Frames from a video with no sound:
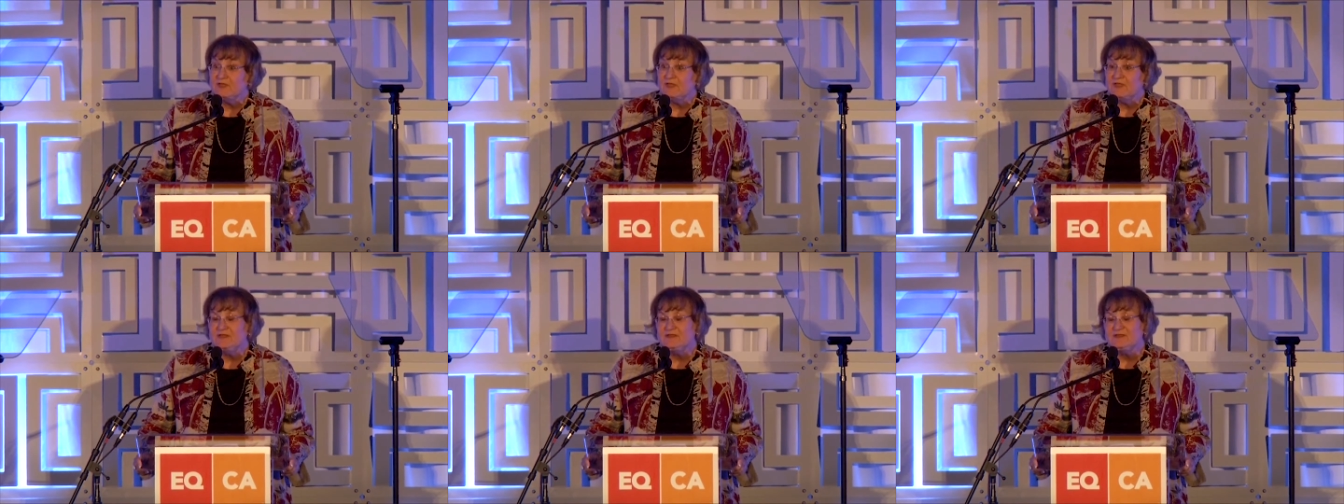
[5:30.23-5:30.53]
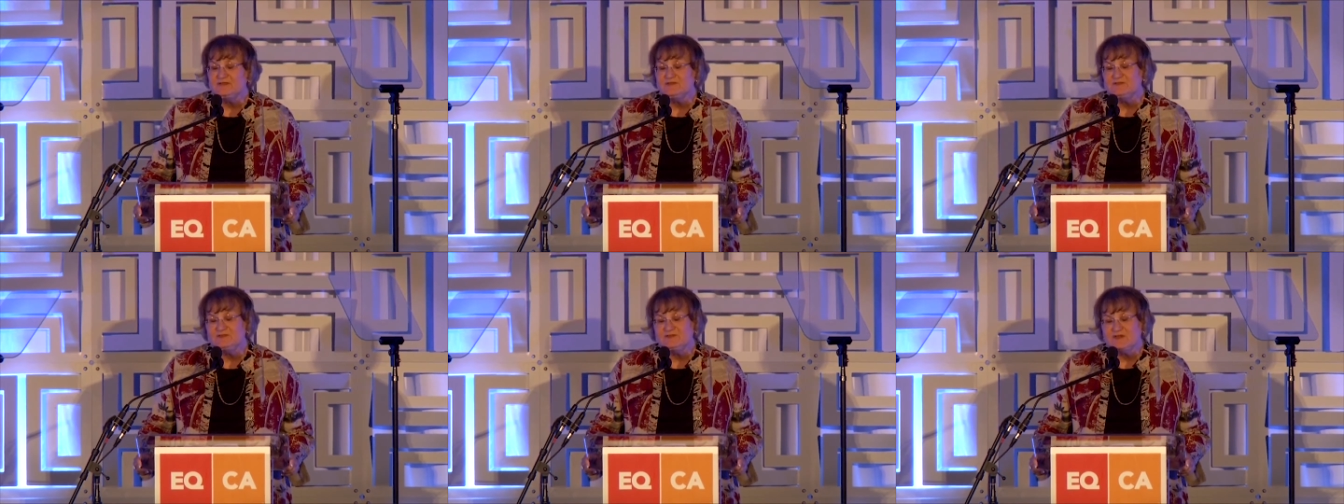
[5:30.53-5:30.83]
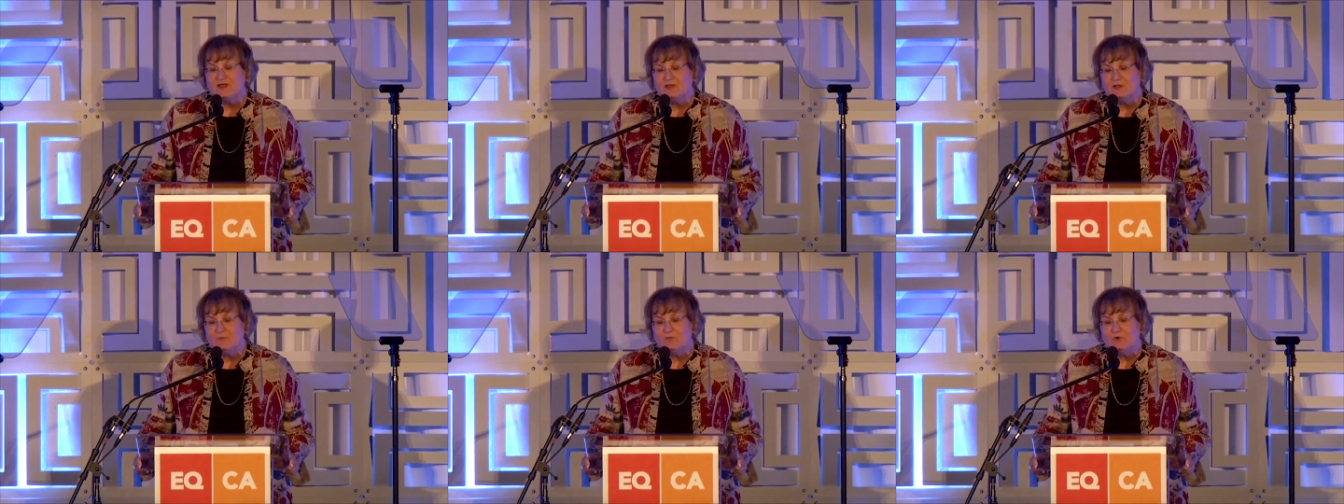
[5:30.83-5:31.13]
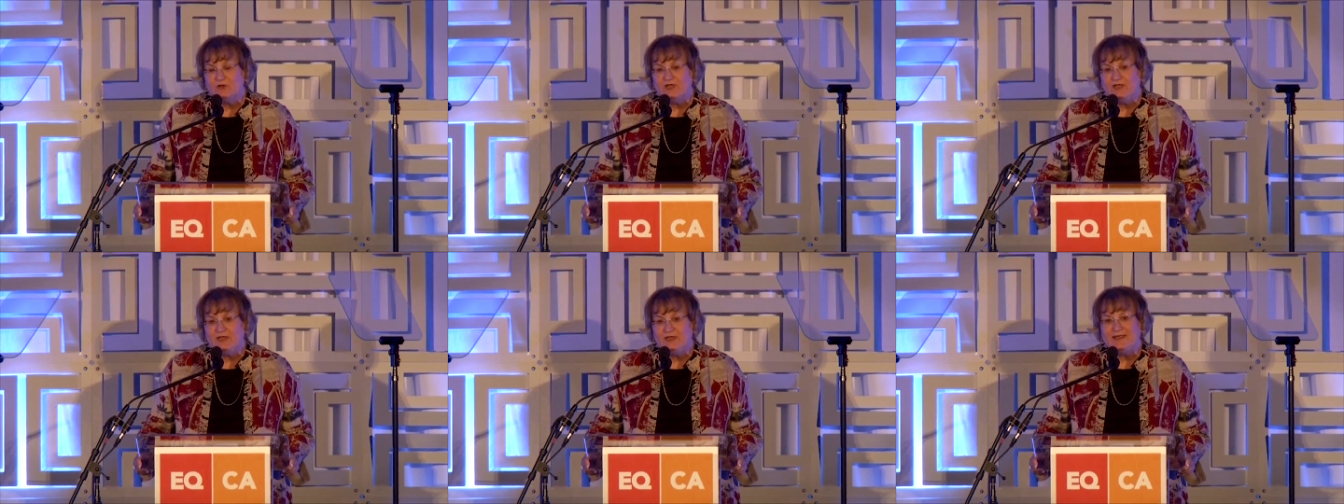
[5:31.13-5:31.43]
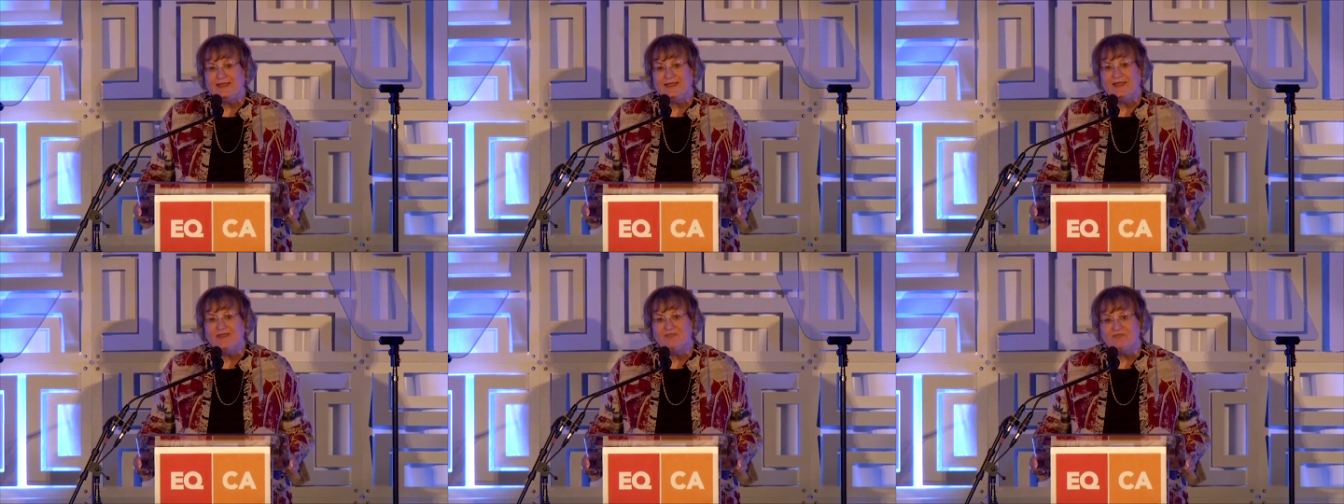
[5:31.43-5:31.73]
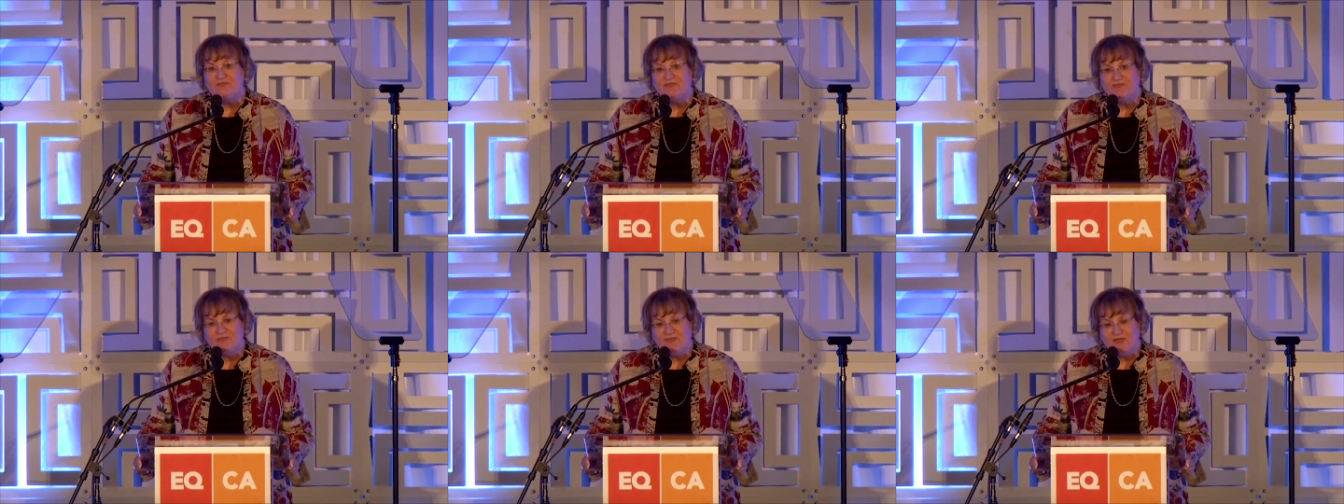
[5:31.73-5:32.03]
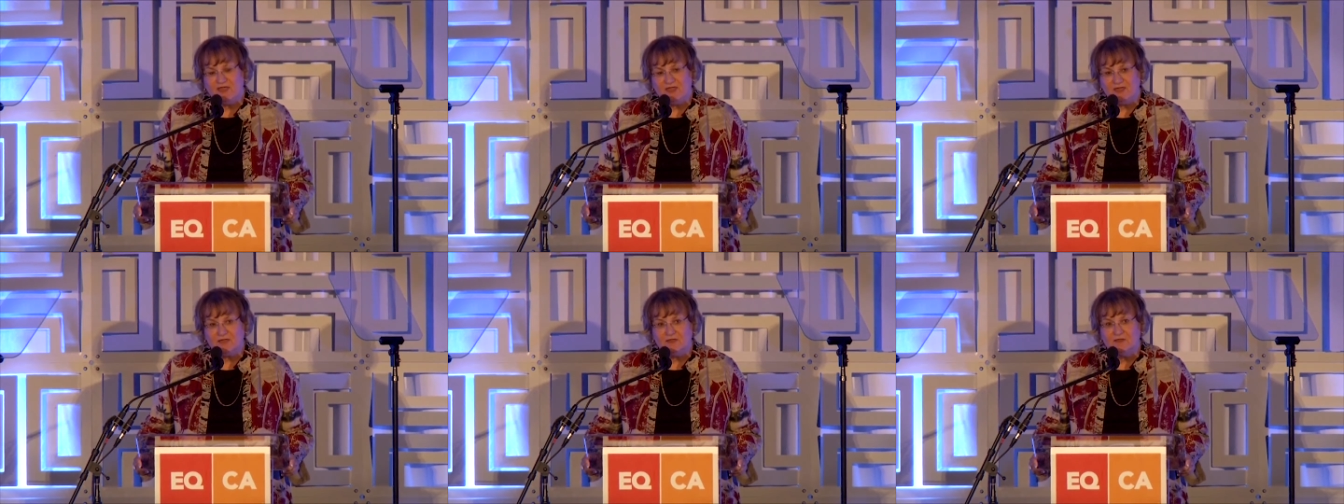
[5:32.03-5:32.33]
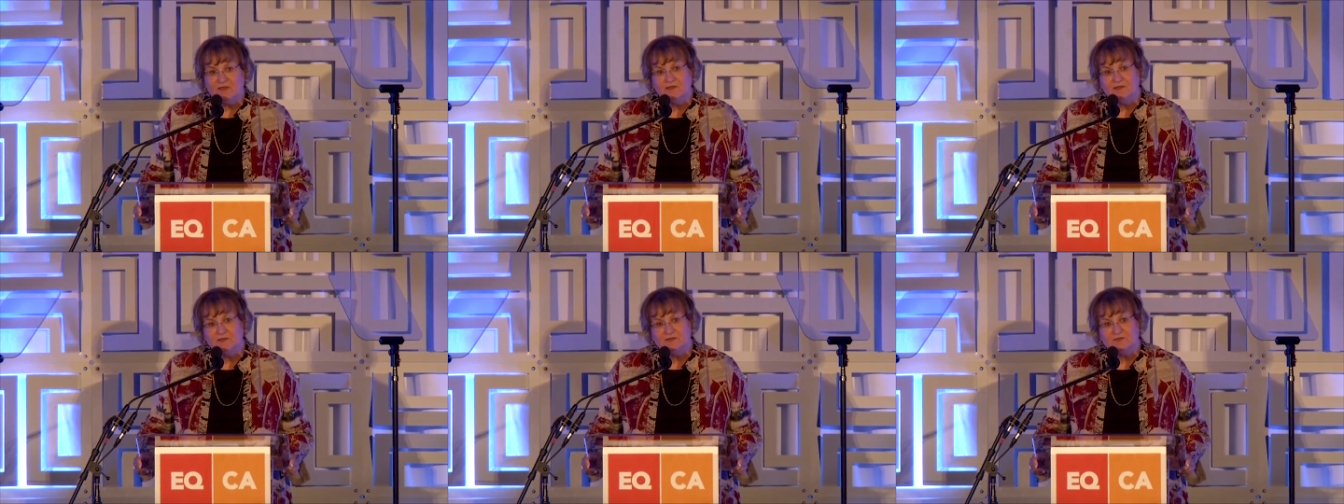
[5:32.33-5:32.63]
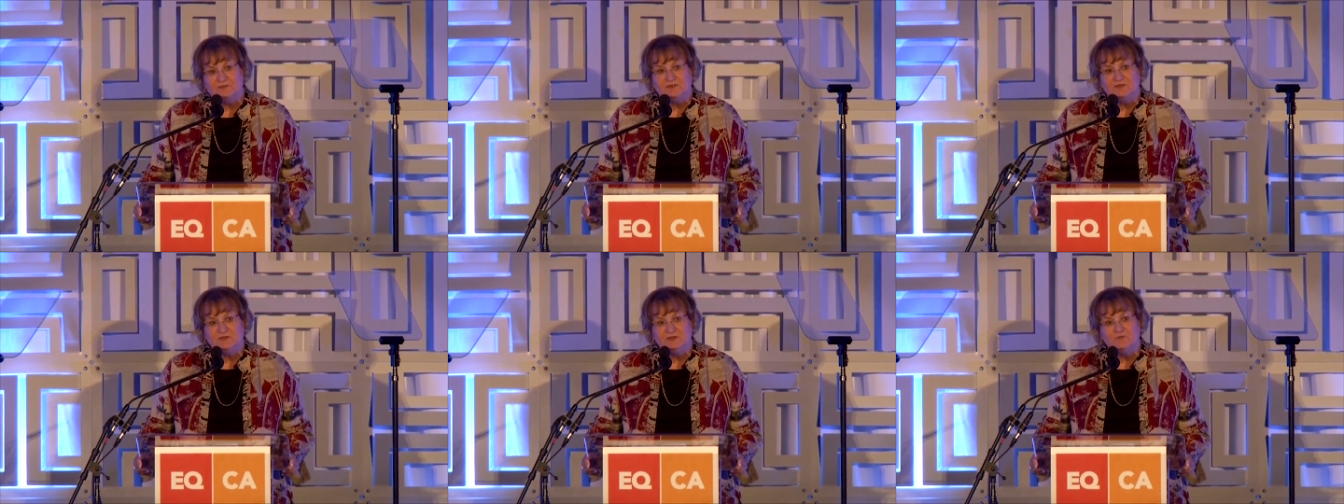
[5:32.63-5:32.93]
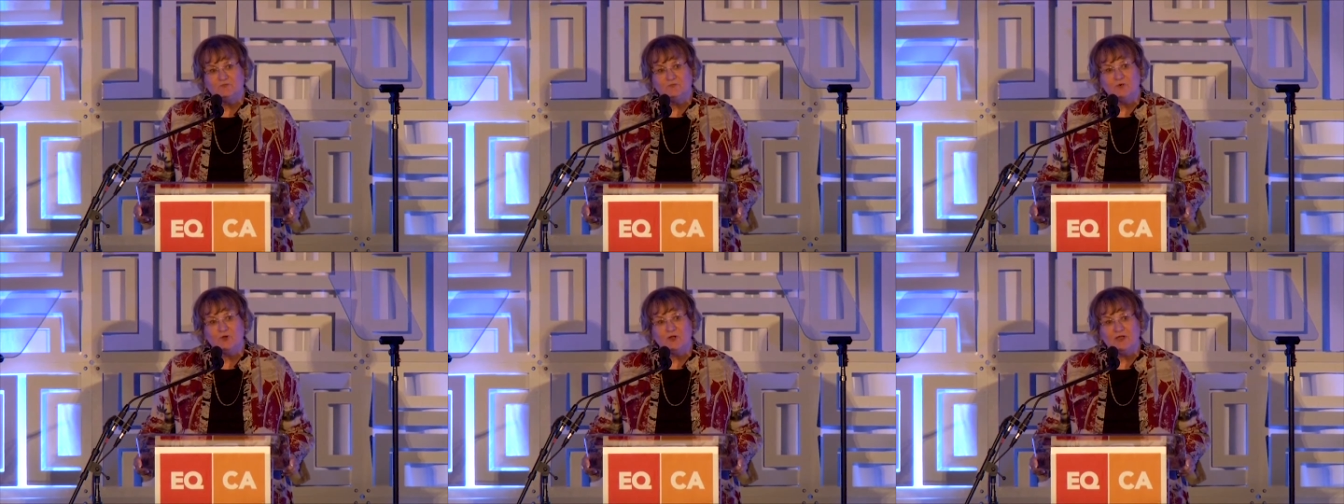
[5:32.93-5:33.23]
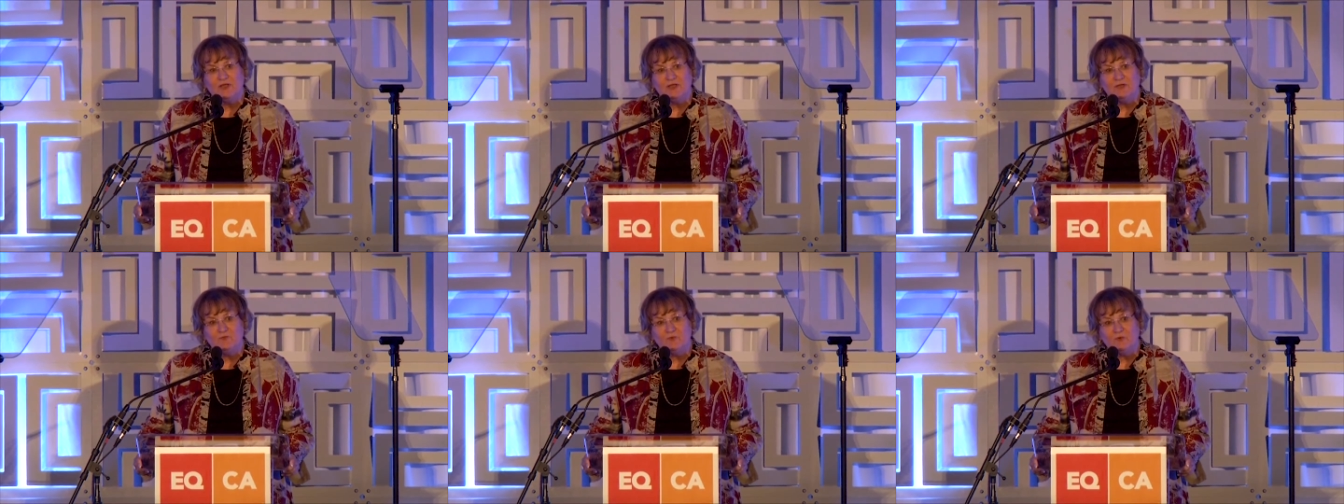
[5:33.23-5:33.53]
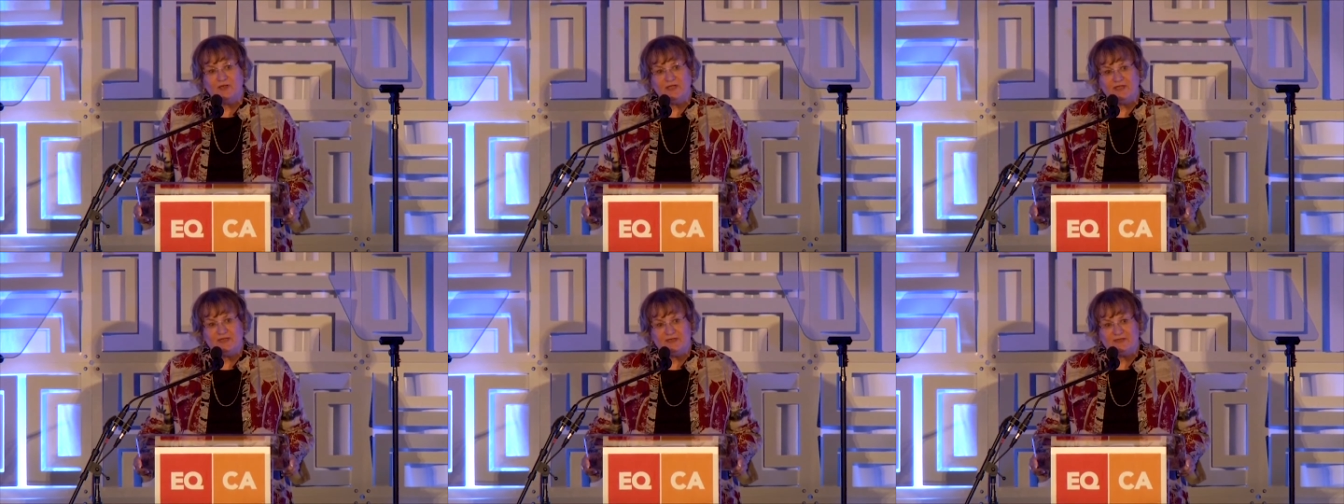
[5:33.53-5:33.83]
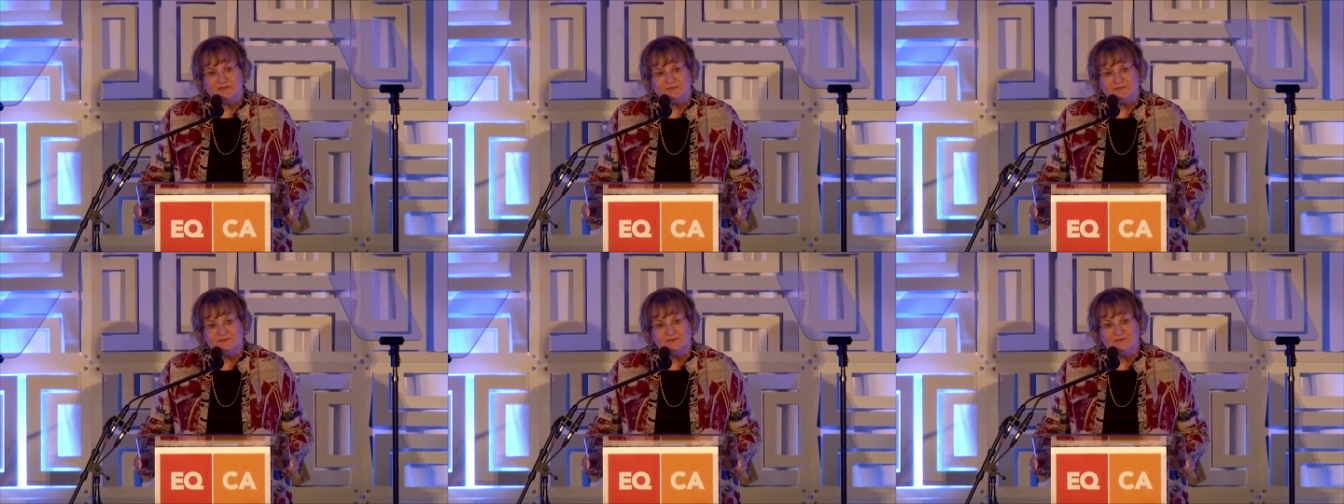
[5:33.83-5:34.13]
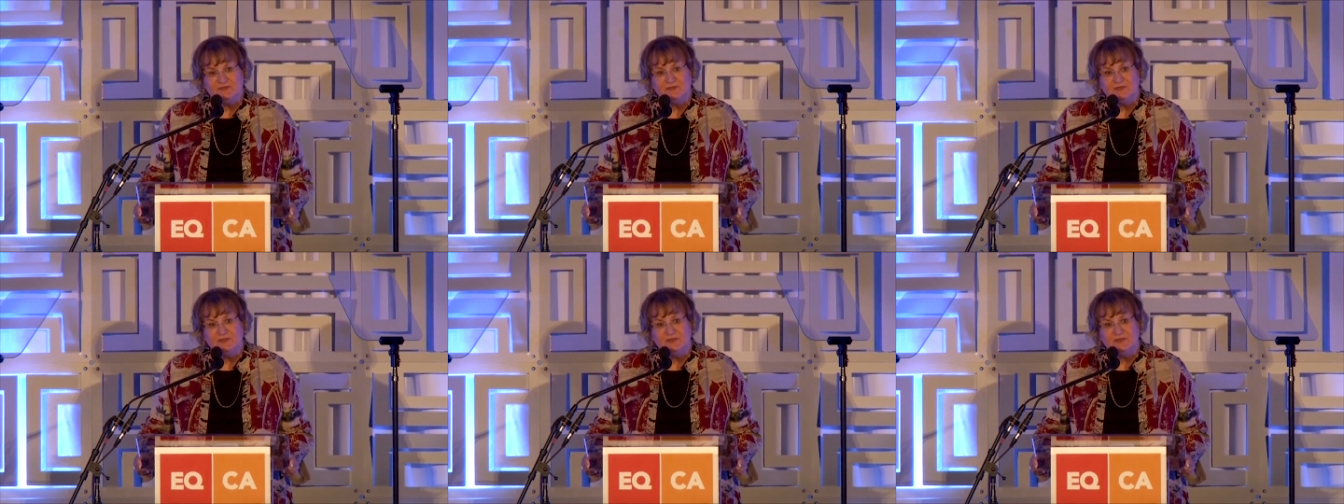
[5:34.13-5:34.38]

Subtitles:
and to celebrate and thank Chief Brian Reyes,